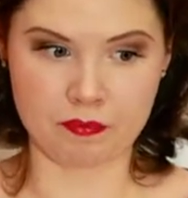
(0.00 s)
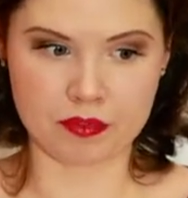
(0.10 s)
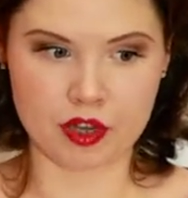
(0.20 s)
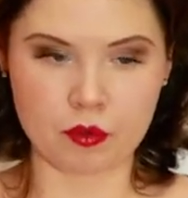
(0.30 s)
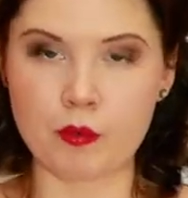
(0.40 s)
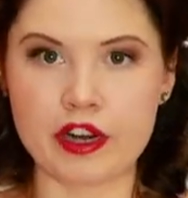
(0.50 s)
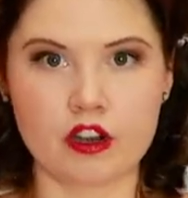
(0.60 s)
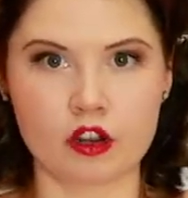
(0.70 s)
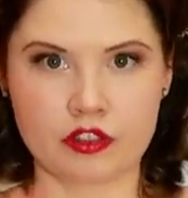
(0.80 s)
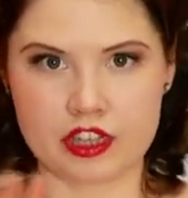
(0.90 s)
We went
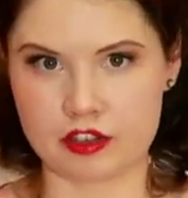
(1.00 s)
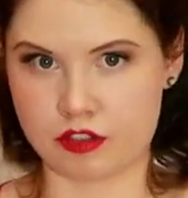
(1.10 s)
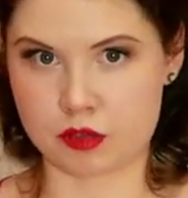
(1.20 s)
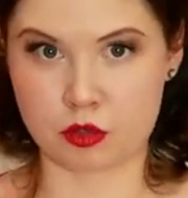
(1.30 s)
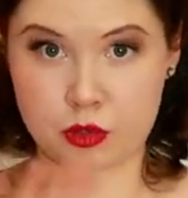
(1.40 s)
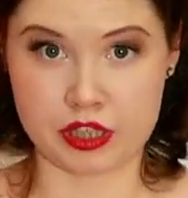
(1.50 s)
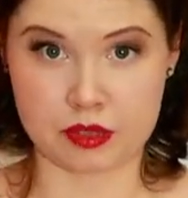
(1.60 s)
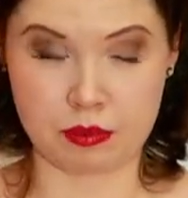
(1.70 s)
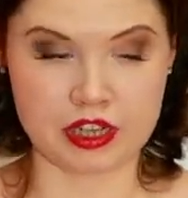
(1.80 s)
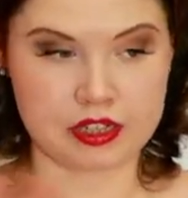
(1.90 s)
over the difference between
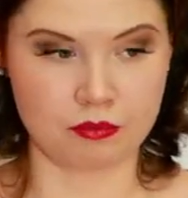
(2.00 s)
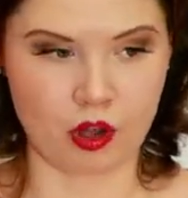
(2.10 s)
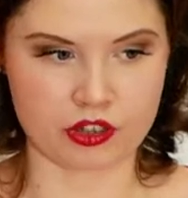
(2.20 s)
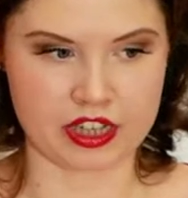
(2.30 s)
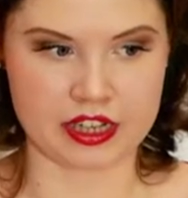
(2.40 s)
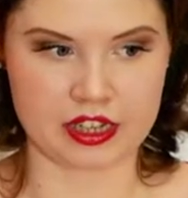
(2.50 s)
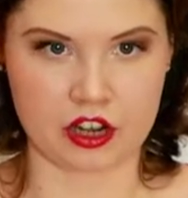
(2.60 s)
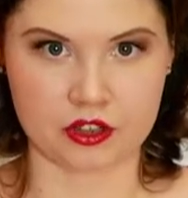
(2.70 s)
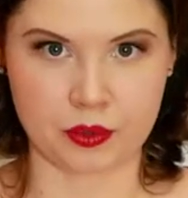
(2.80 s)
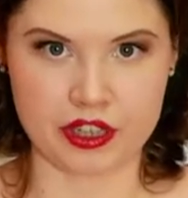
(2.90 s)
spinners and block stands
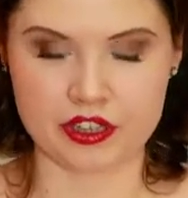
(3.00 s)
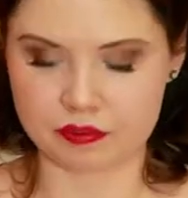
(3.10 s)
last week,